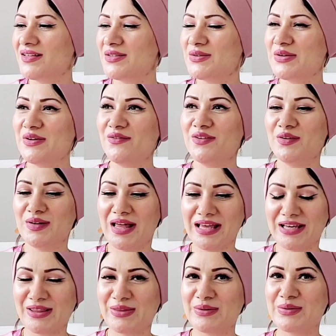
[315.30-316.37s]
So if you
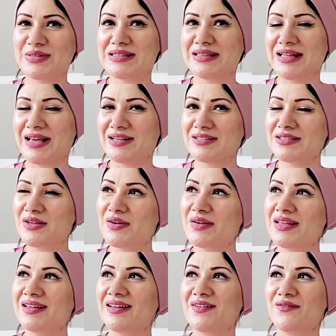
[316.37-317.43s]
like those
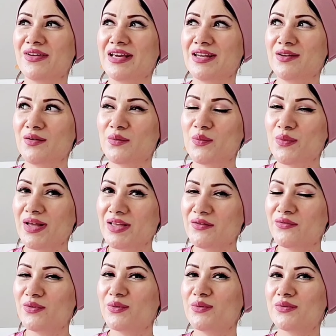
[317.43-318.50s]
lactonic, very white
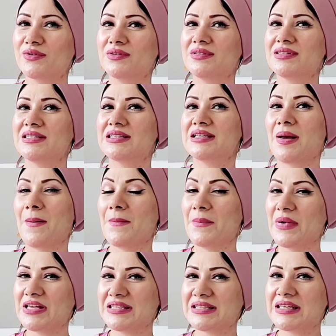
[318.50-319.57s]
florals,
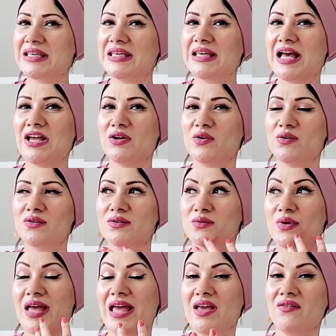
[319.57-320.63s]
musky, and
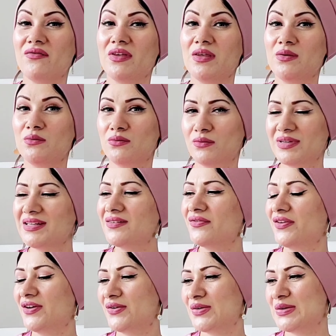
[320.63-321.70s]
also heavy woody
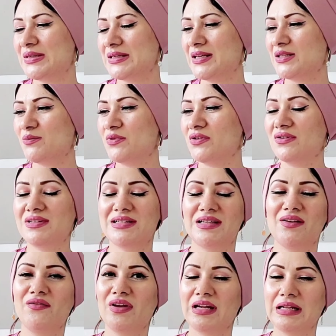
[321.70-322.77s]
fragrances, because
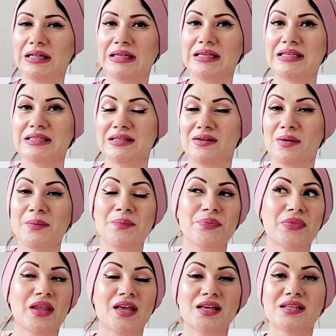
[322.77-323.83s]
definitely it's
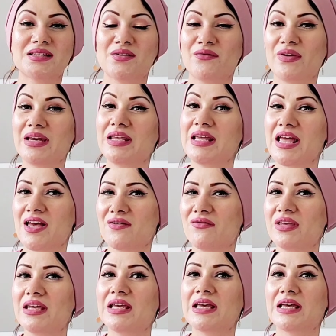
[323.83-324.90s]
a very
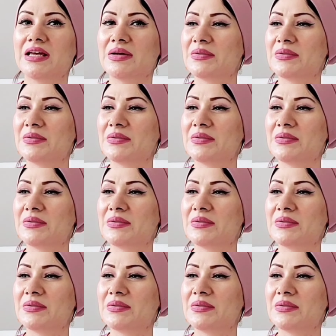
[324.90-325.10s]
heavy